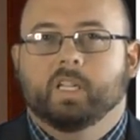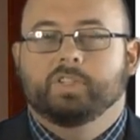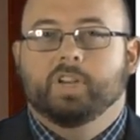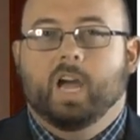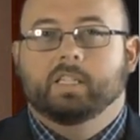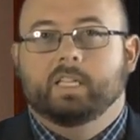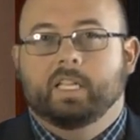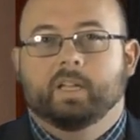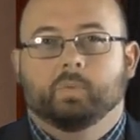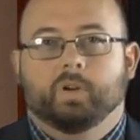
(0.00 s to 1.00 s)
John
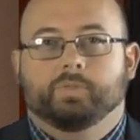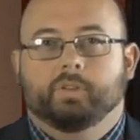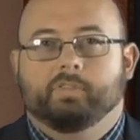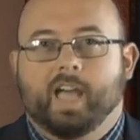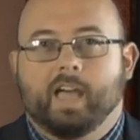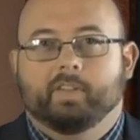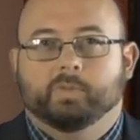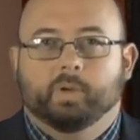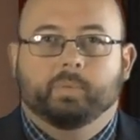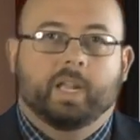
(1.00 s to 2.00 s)
10, 1 through 5,
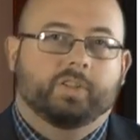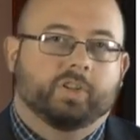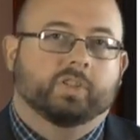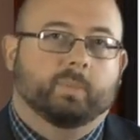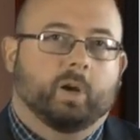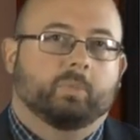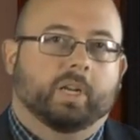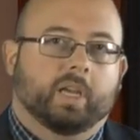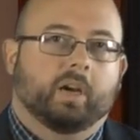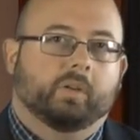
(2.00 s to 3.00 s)
as we read just a moment
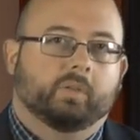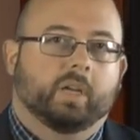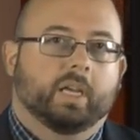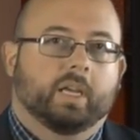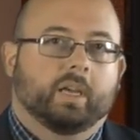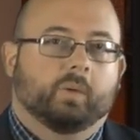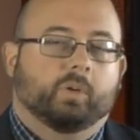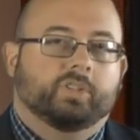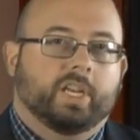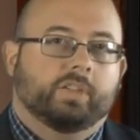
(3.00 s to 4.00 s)
ago,
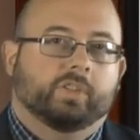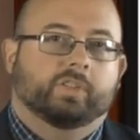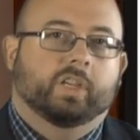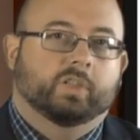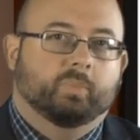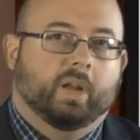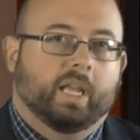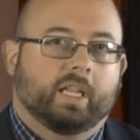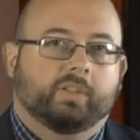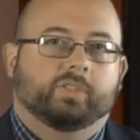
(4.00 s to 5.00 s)
where Jesus
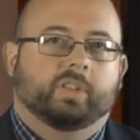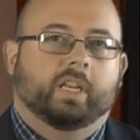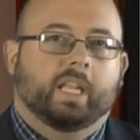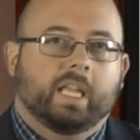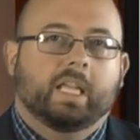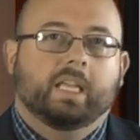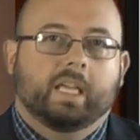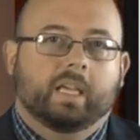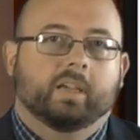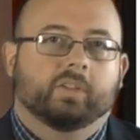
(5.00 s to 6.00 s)
explains that he
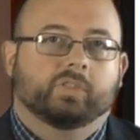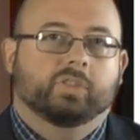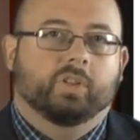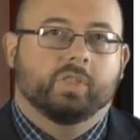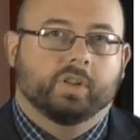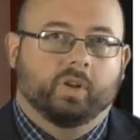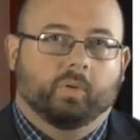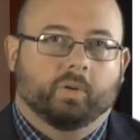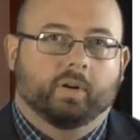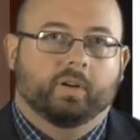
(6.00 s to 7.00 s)
is the
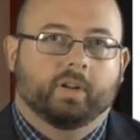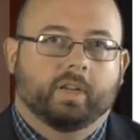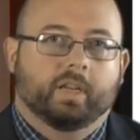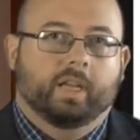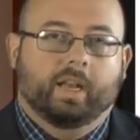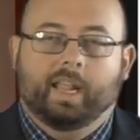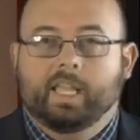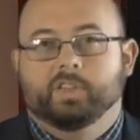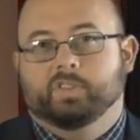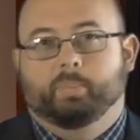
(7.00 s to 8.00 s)
door and
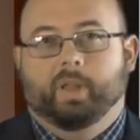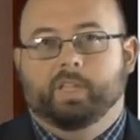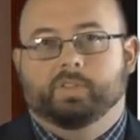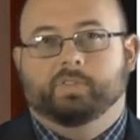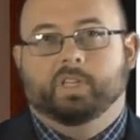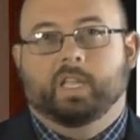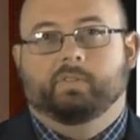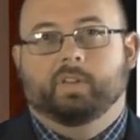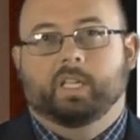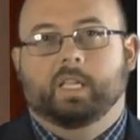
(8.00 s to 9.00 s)
he is the place of
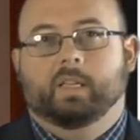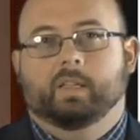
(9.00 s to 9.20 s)
safety.